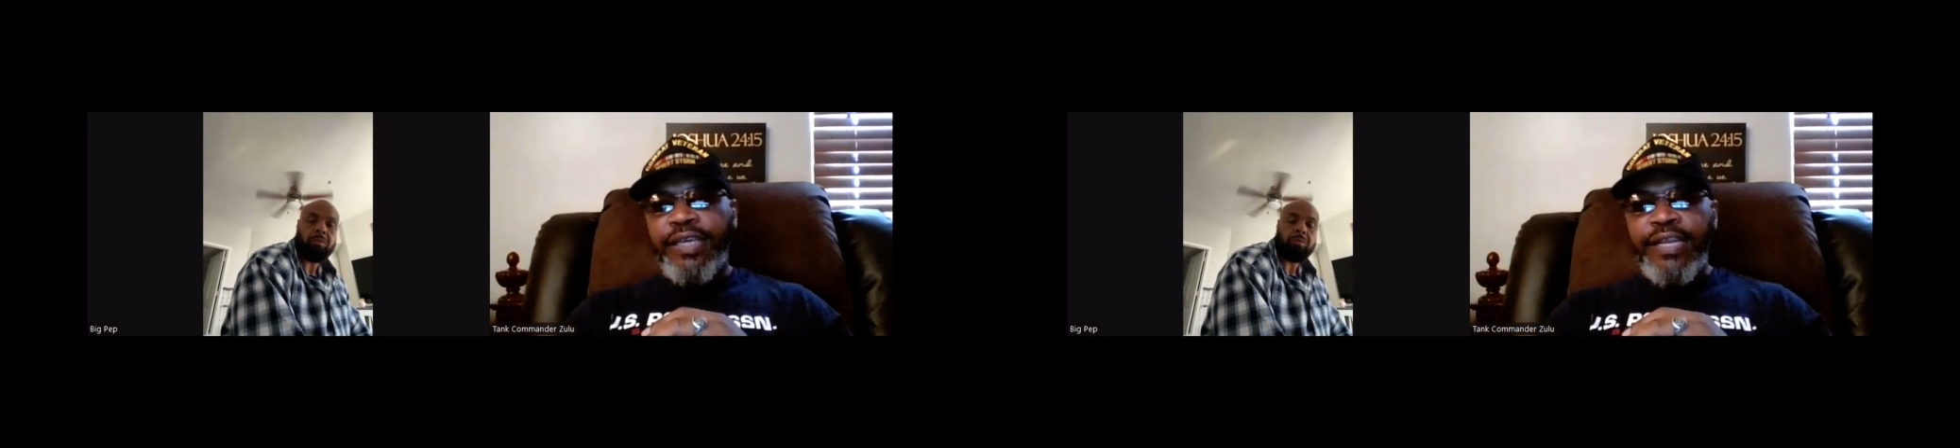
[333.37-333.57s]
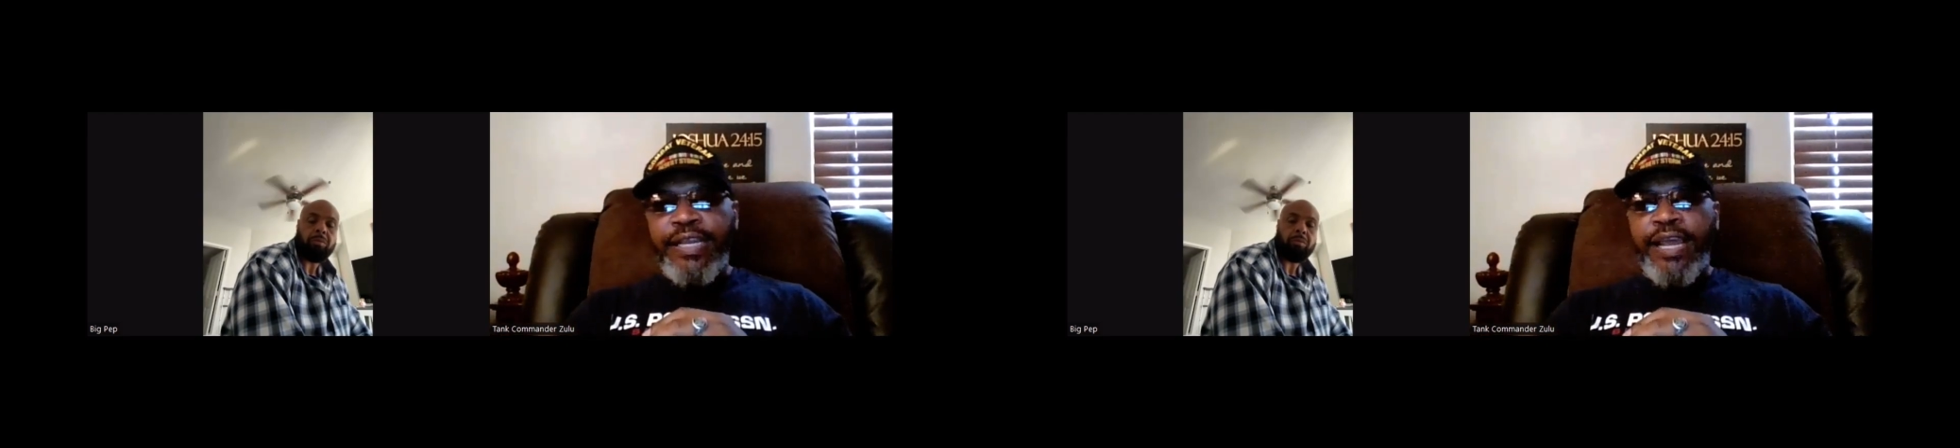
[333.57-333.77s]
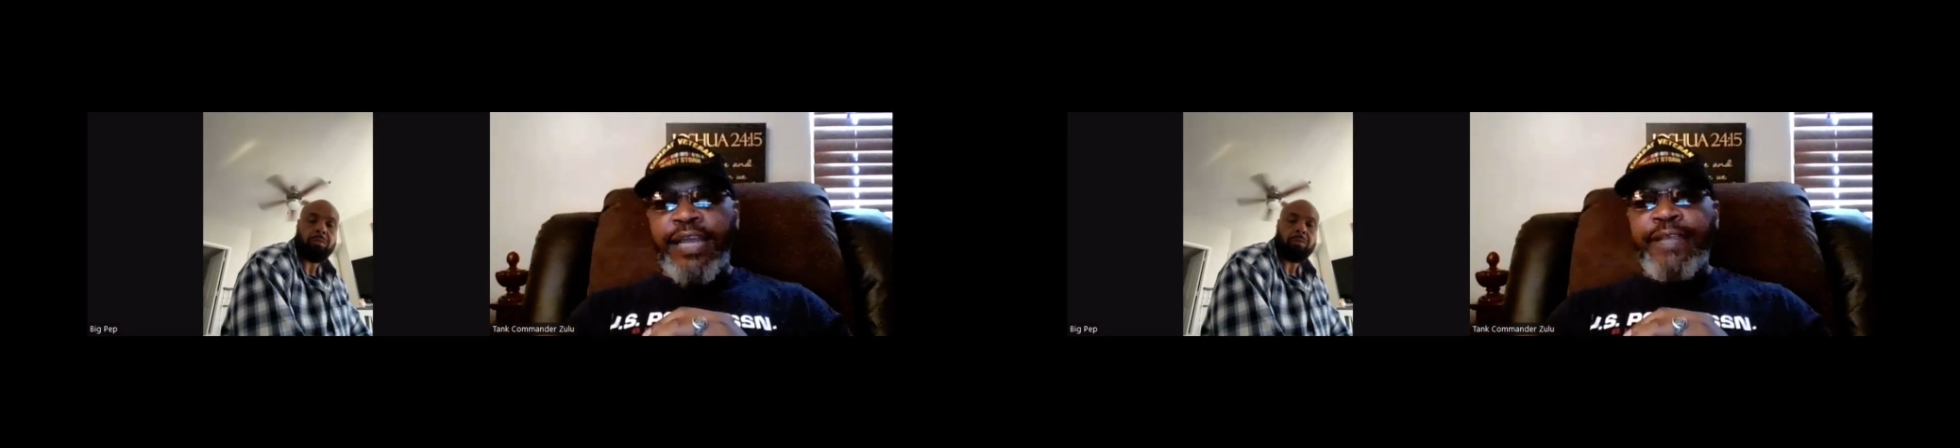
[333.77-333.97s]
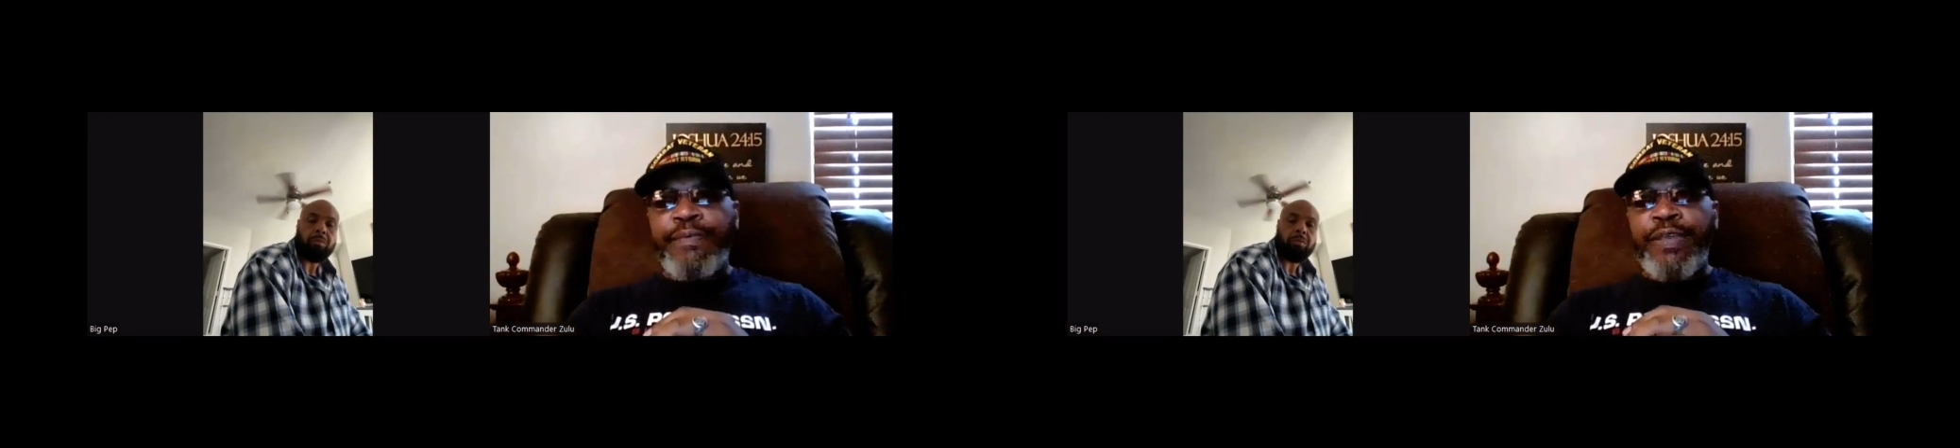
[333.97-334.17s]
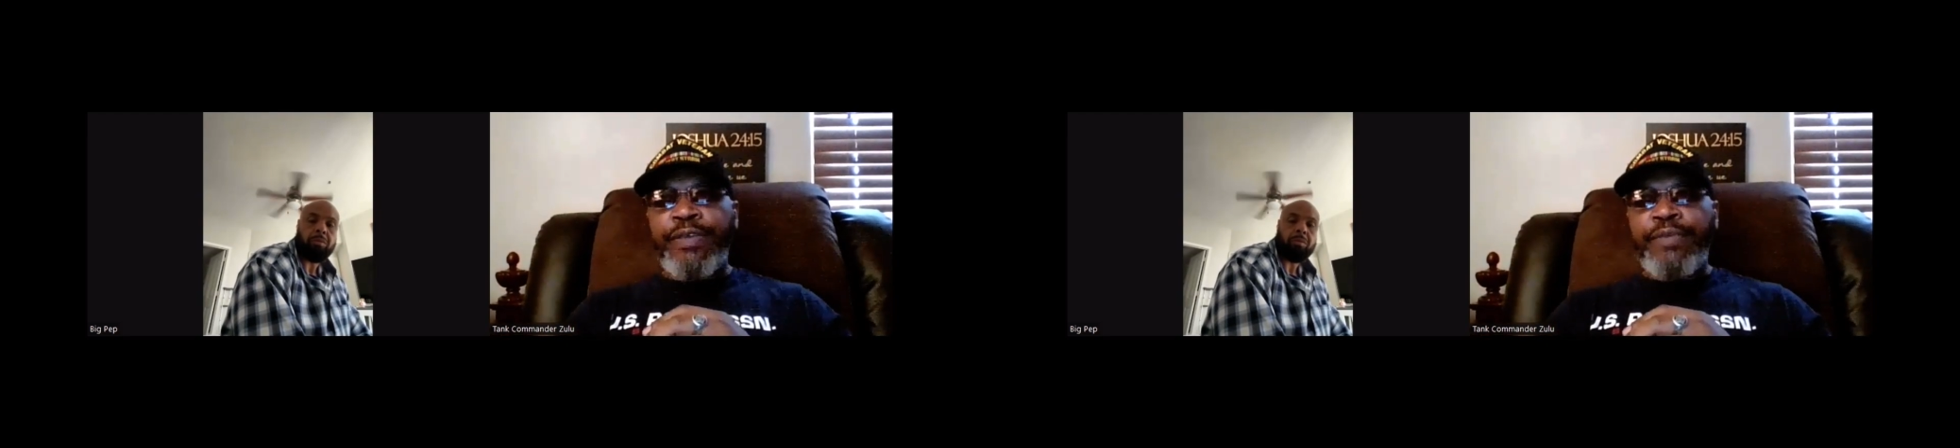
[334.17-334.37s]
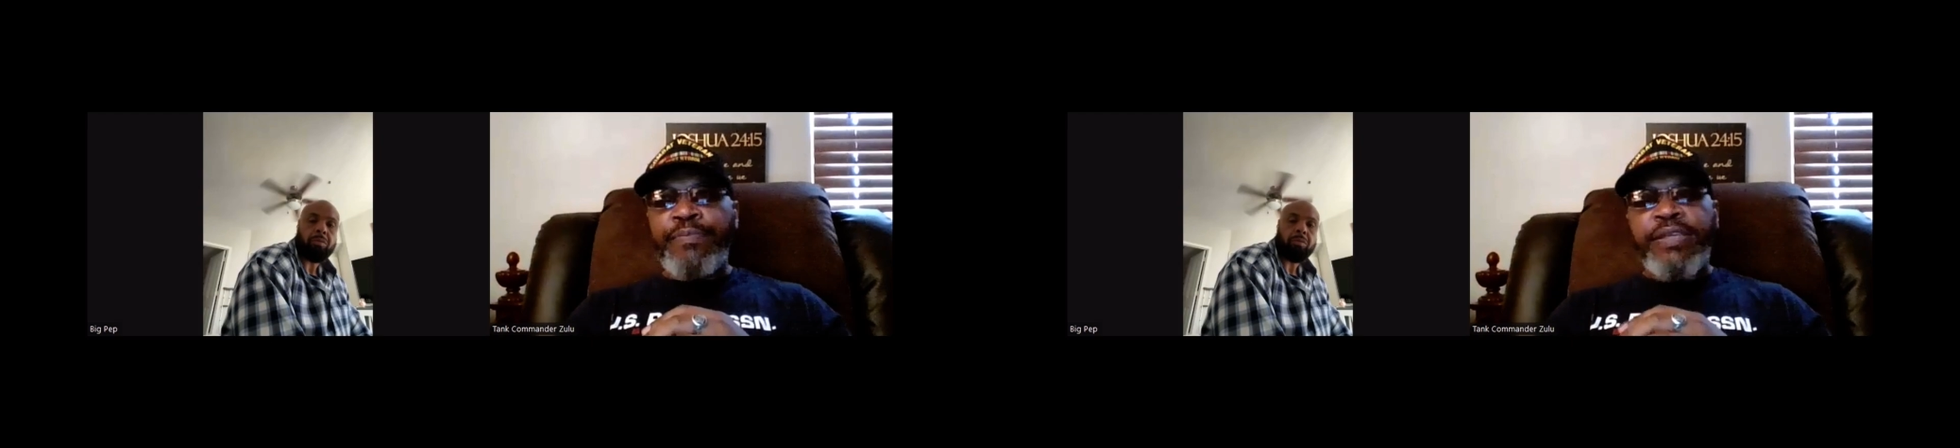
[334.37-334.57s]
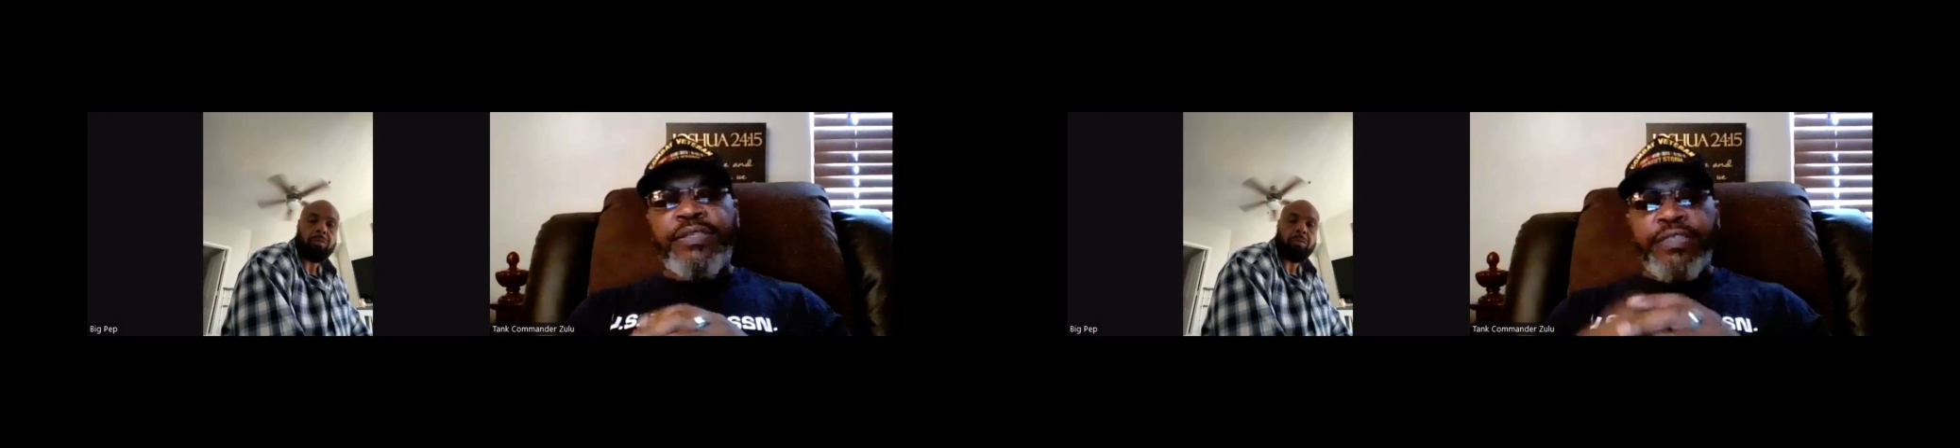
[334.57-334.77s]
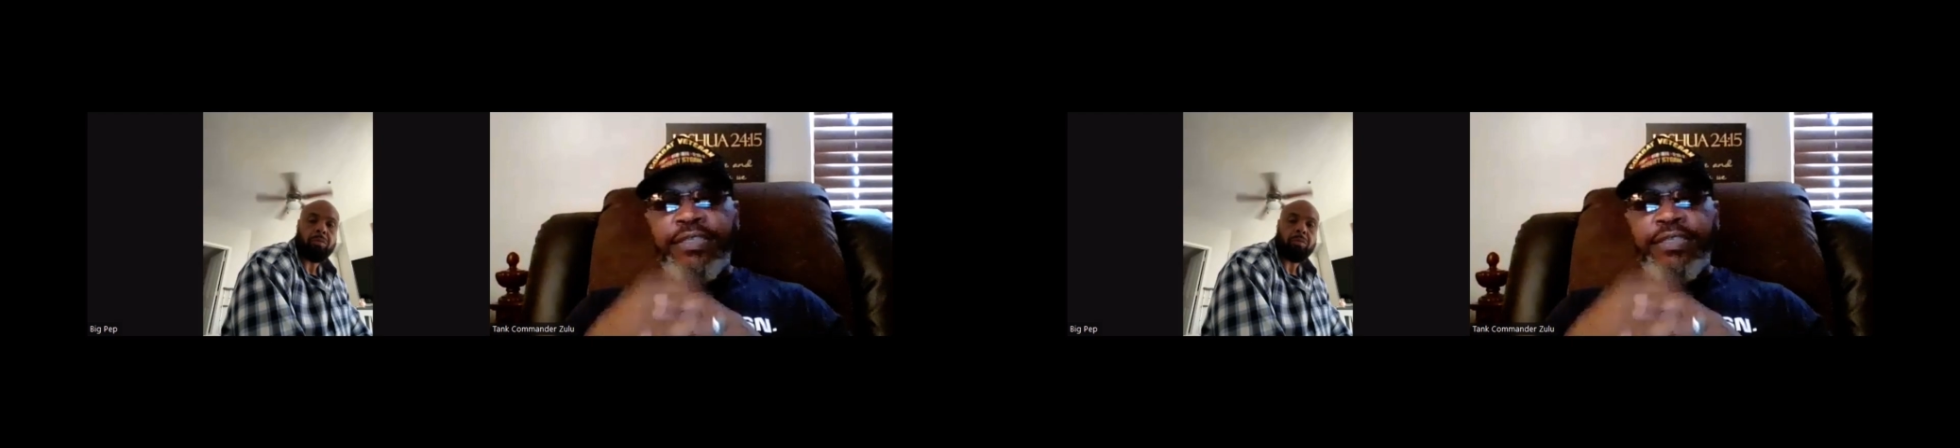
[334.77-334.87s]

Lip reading: in there, and he mentioned